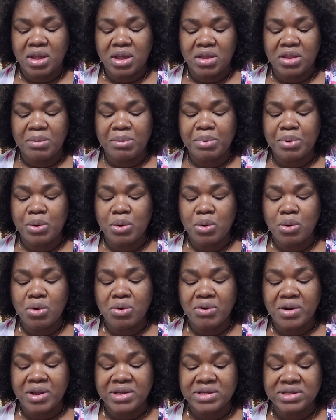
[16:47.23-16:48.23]
the
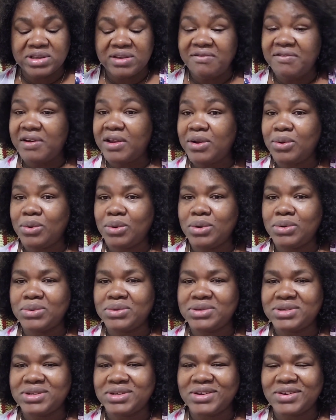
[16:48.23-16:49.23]
progress if I don't
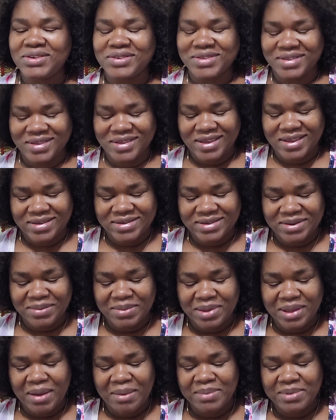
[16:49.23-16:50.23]
lose it out, because
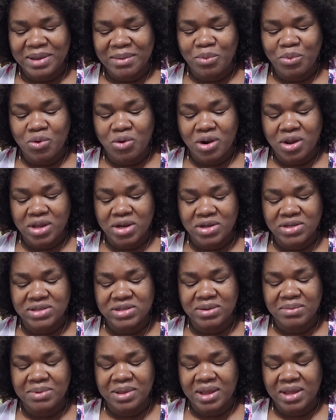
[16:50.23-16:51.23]
sometimes I'm working on
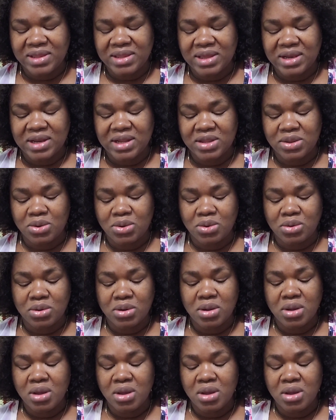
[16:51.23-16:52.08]
something and then it don't